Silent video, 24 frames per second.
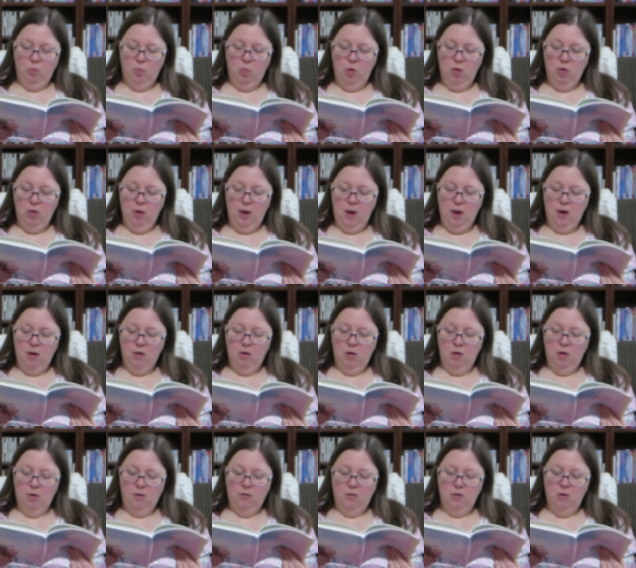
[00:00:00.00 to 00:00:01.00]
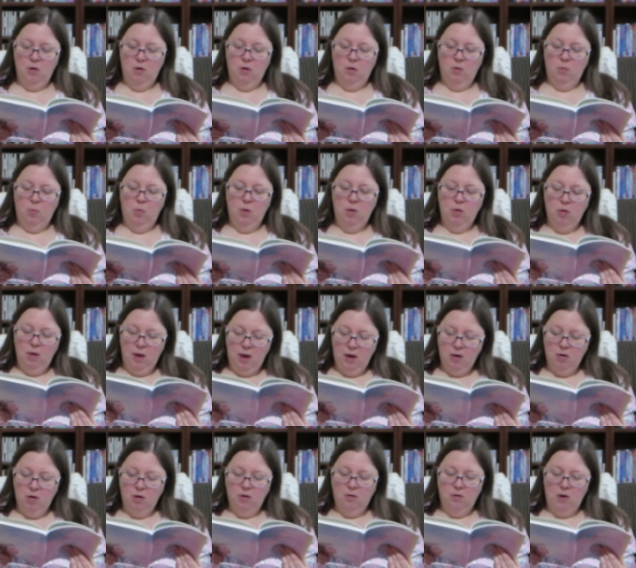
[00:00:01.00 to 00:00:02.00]
We laid on we
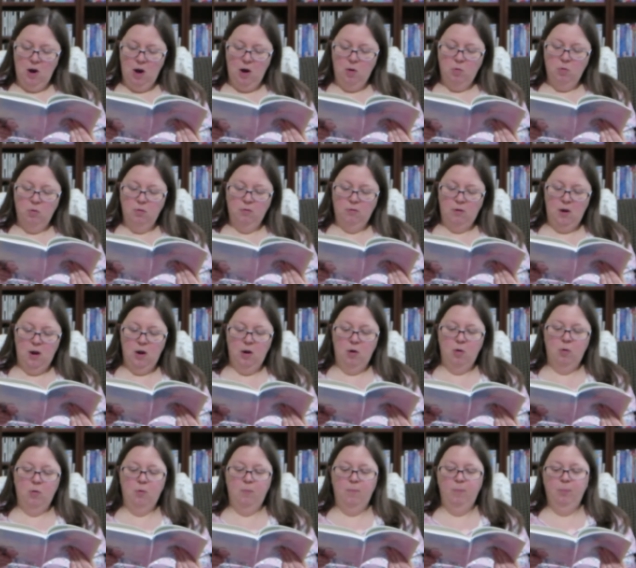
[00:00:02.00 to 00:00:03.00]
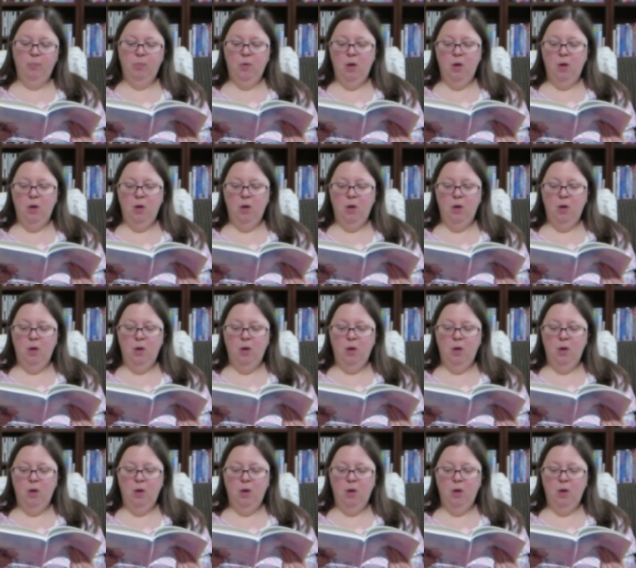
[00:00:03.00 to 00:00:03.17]
laid our towels out